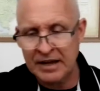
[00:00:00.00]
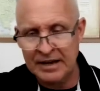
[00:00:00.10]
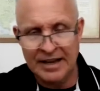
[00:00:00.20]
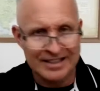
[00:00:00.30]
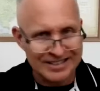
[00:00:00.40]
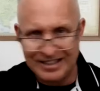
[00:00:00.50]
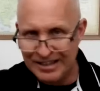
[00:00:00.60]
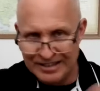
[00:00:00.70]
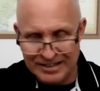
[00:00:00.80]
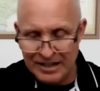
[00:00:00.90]
and
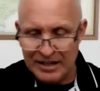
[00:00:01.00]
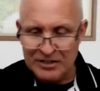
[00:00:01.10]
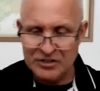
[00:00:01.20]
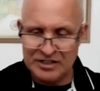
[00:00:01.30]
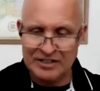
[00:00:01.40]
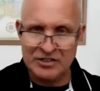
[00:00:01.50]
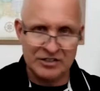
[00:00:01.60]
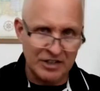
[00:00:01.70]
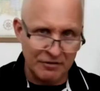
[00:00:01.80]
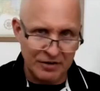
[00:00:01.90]
insulin
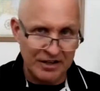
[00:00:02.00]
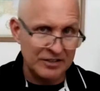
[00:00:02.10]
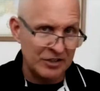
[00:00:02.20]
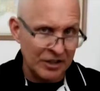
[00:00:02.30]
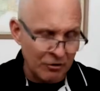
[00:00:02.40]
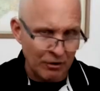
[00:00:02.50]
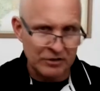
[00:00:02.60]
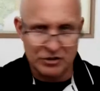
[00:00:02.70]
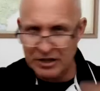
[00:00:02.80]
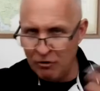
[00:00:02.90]
sensitivity
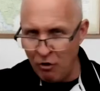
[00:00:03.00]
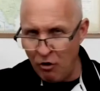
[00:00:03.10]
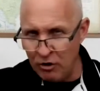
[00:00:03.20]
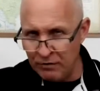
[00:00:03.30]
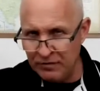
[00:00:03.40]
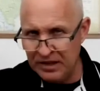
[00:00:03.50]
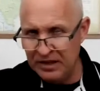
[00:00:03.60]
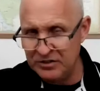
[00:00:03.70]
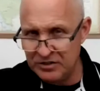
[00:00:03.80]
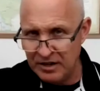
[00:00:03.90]
decreases. There are all of
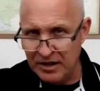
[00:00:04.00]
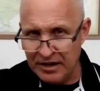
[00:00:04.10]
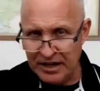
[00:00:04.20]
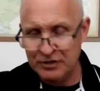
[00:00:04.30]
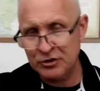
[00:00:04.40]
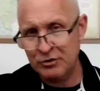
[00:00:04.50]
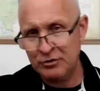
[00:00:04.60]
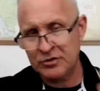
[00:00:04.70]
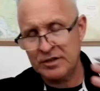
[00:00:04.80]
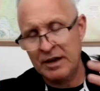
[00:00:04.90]
these
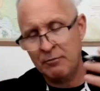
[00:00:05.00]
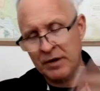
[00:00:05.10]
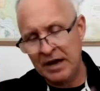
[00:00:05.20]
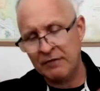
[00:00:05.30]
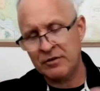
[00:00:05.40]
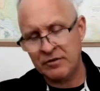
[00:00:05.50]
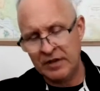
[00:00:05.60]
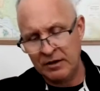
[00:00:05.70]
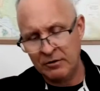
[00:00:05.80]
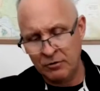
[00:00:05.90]
issues that we have to
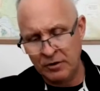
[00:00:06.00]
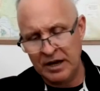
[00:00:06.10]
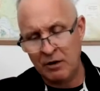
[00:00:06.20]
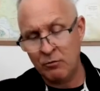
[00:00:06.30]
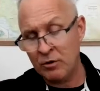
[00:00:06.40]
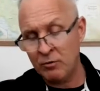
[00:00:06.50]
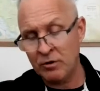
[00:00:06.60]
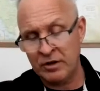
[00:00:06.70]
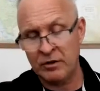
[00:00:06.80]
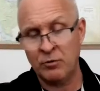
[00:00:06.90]
take into account when
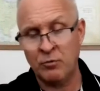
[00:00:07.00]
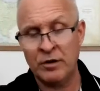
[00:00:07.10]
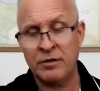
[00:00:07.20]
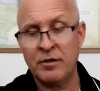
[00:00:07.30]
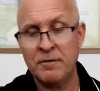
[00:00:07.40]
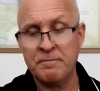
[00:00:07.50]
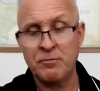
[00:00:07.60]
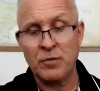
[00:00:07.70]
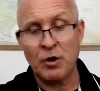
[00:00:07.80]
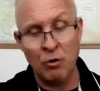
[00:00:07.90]
we're dealing with
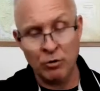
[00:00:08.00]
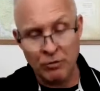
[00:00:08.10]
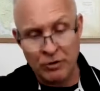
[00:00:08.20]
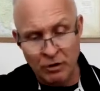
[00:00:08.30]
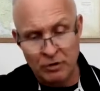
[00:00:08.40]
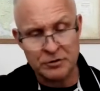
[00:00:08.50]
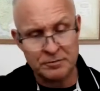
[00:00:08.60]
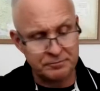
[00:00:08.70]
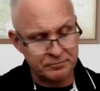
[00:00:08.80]
older adults.